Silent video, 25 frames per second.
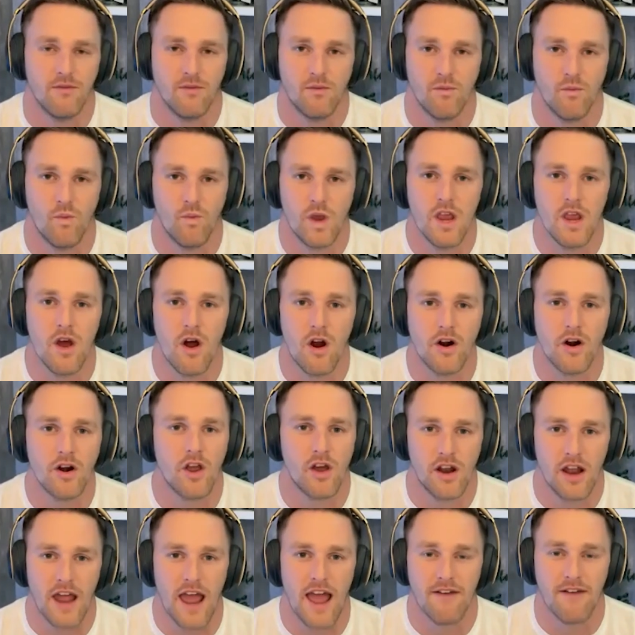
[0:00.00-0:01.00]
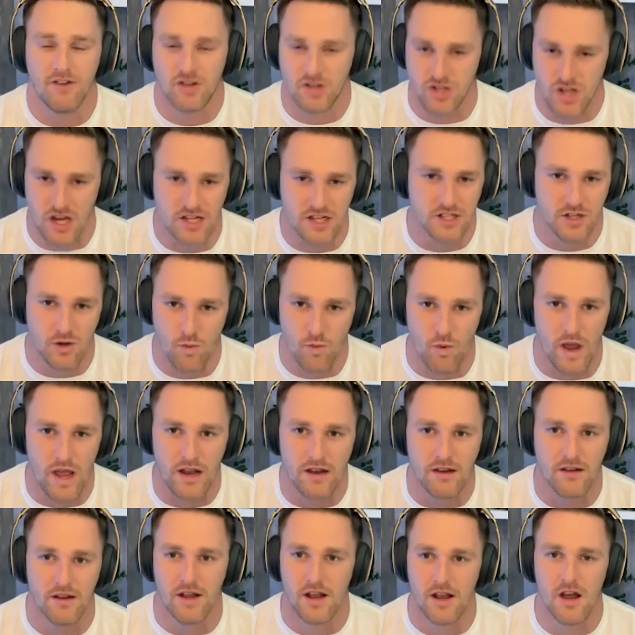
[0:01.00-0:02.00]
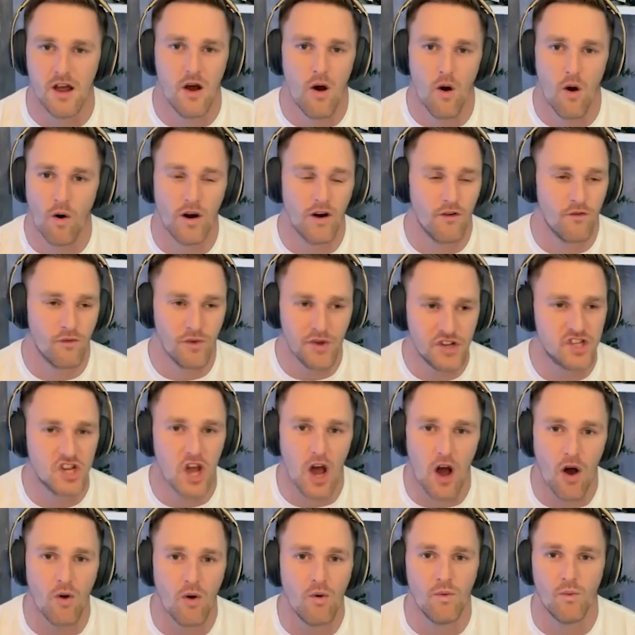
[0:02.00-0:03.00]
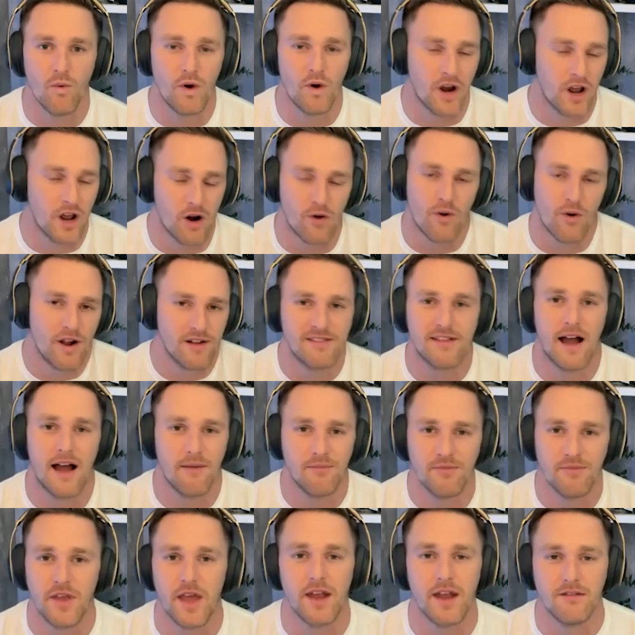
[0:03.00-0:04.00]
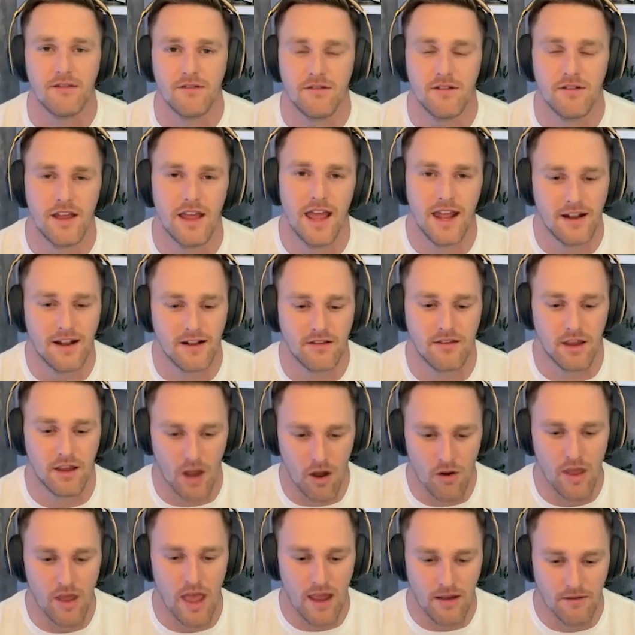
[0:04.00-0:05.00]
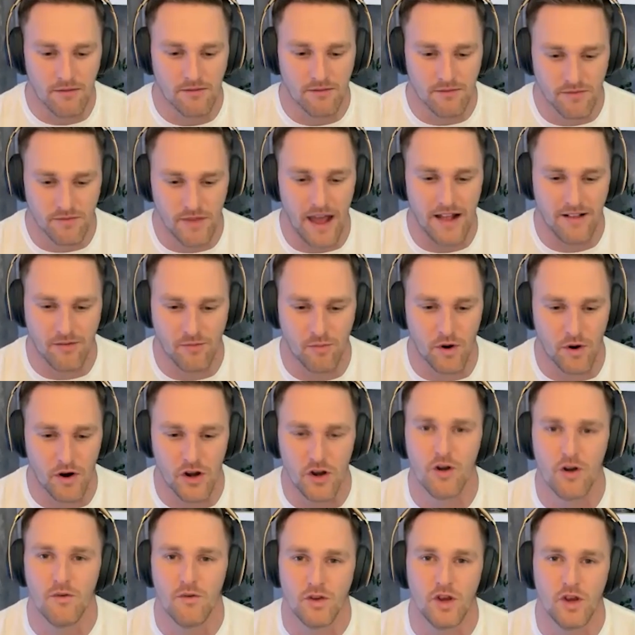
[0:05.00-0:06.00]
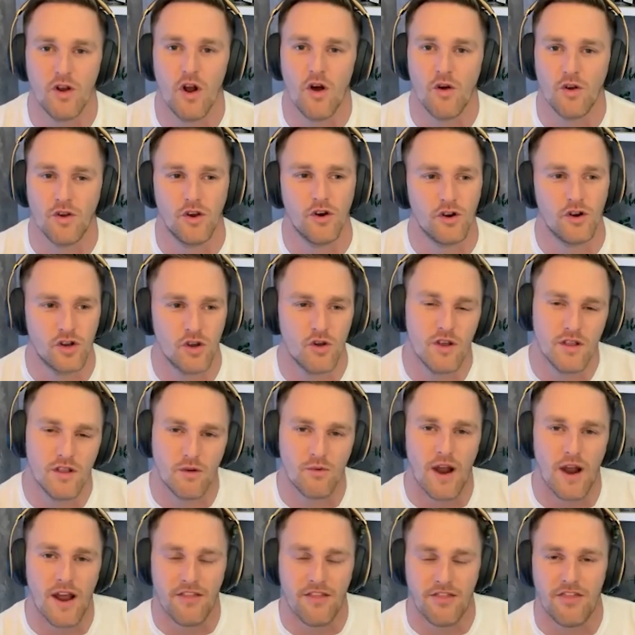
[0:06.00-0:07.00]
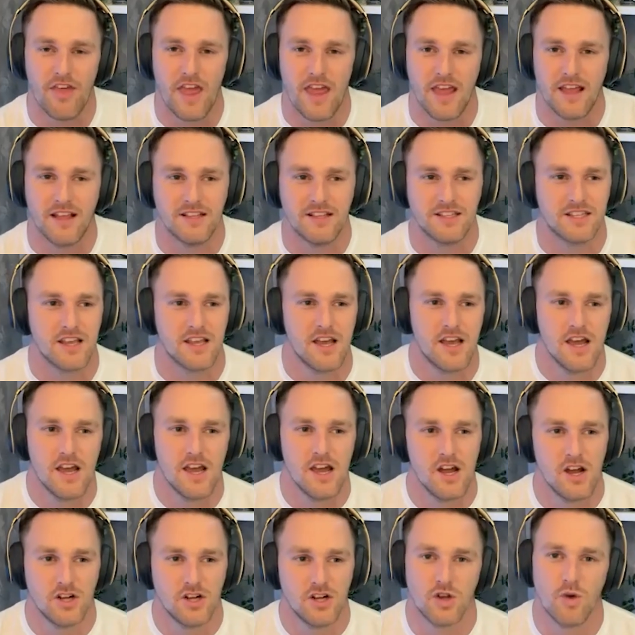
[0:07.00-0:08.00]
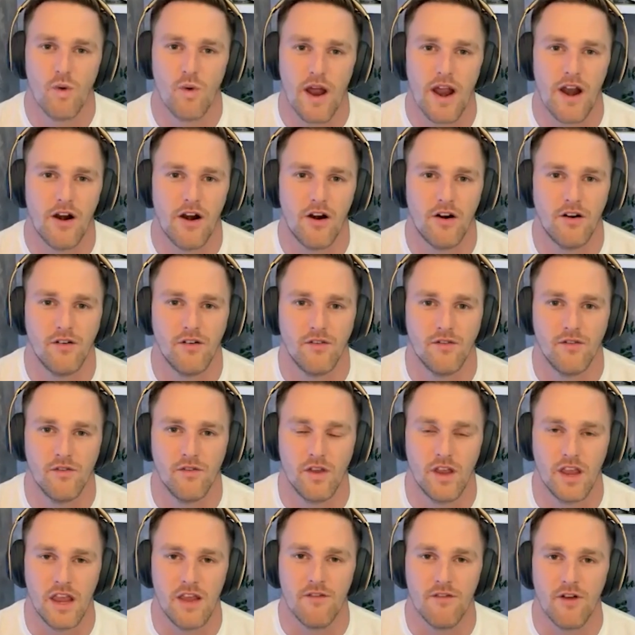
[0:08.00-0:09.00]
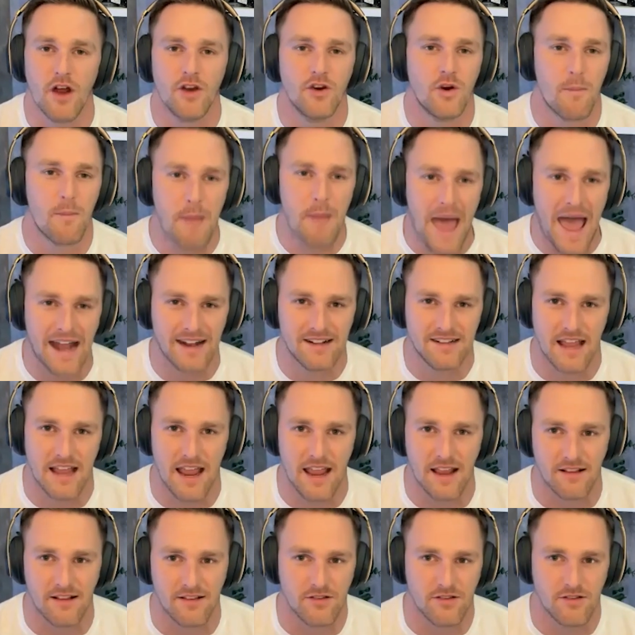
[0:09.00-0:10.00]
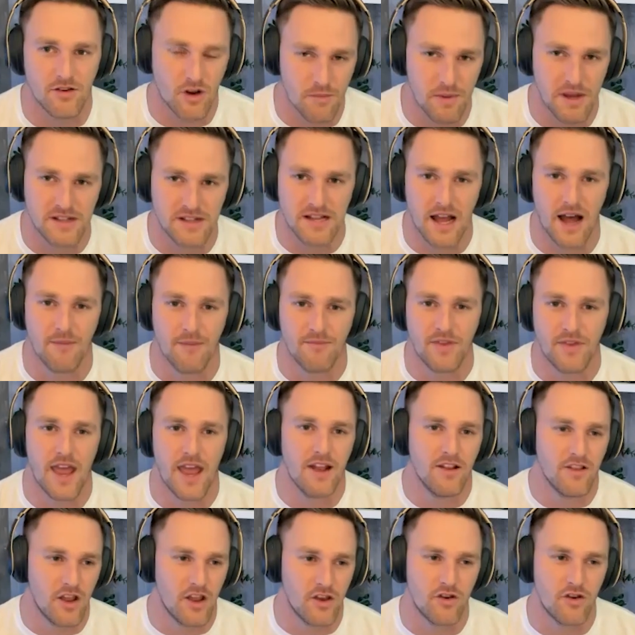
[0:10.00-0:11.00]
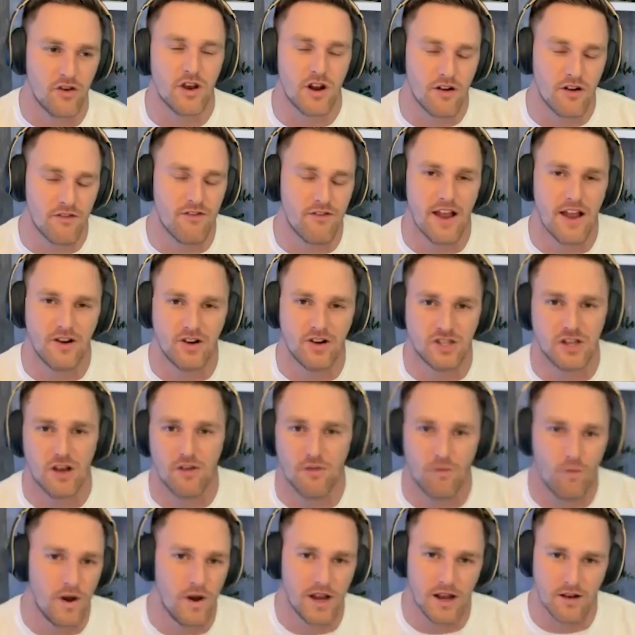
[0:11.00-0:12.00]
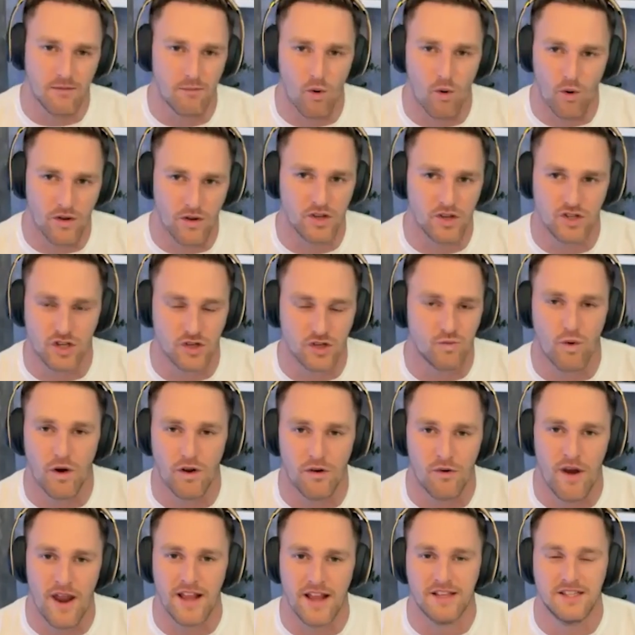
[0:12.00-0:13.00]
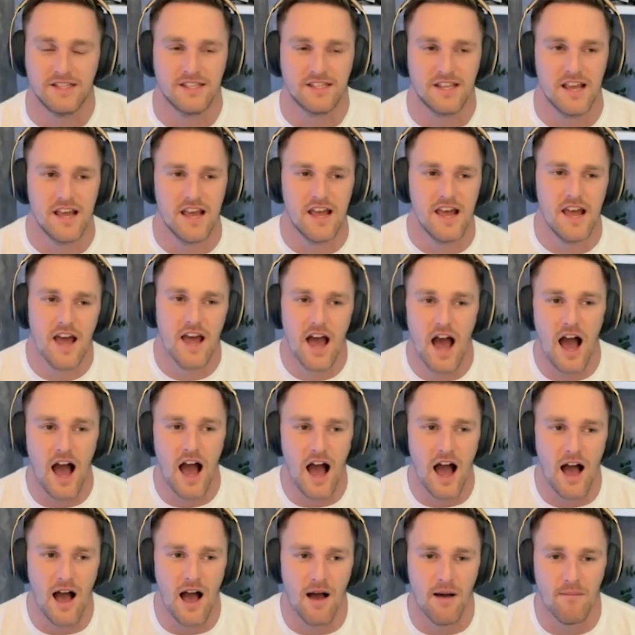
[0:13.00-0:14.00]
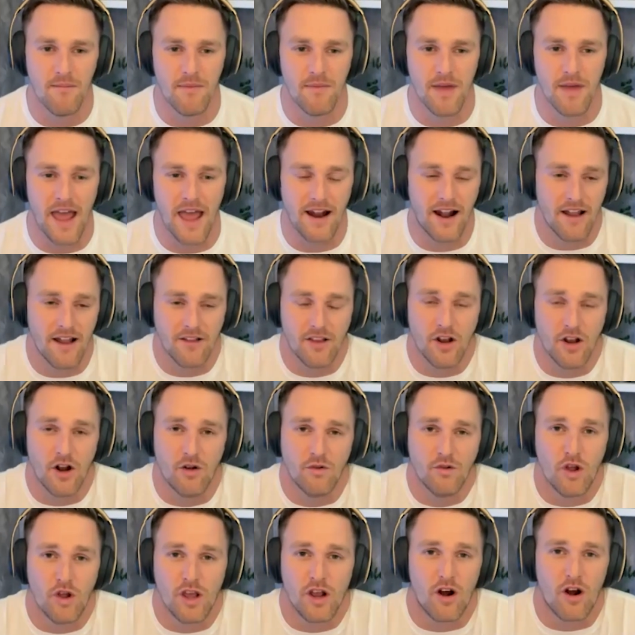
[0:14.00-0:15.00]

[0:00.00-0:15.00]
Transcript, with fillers: we are going to have a chance to win. Or if we don't, we're going to run top 10. And it's like, okay, that's where you're, you know, you're doing the right things to where even on your bad days, you're going to be top 10, then you're going to find yourself winning more than just one race. Um, and I, you know, look at our